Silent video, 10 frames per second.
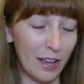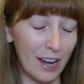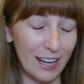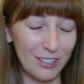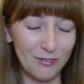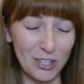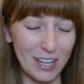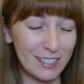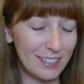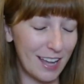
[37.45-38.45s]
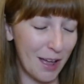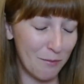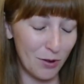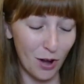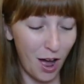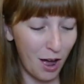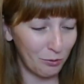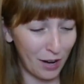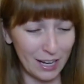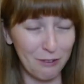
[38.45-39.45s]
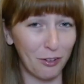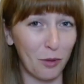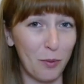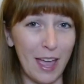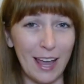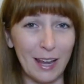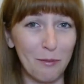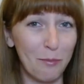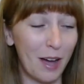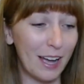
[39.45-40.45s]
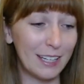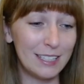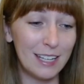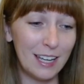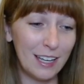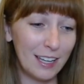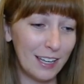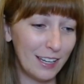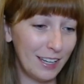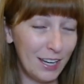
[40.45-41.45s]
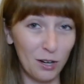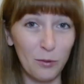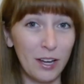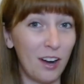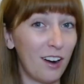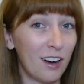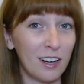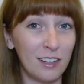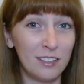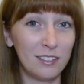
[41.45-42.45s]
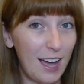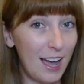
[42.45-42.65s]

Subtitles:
and I just am not ready for the pain, but here we are.